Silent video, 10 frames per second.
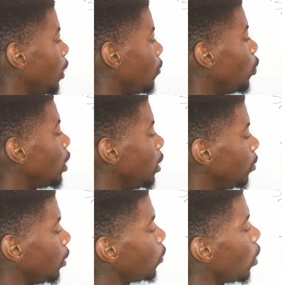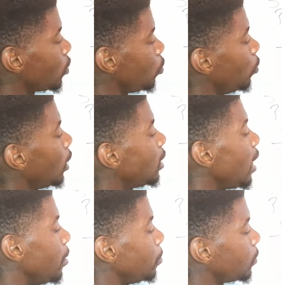14 equals to
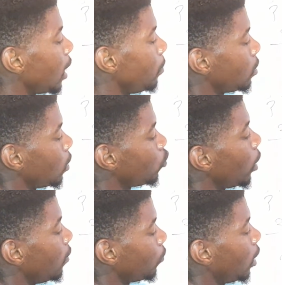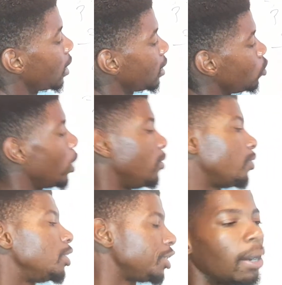3 times 12, 112,
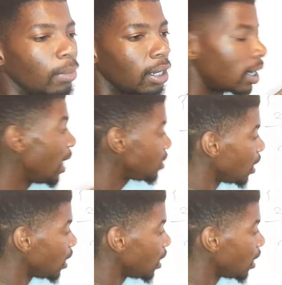sharp, right?